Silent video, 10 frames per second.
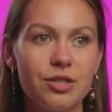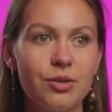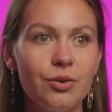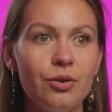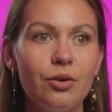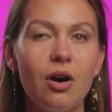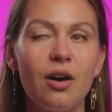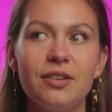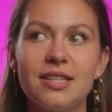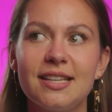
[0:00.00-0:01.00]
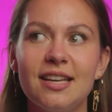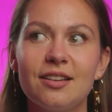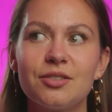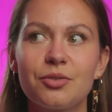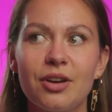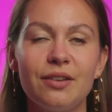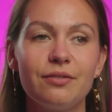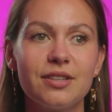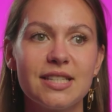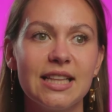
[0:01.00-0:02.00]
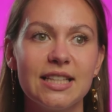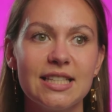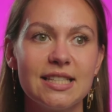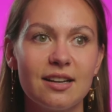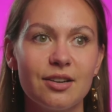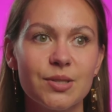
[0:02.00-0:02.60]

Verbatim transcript: to do. Obviously, there's great facilities here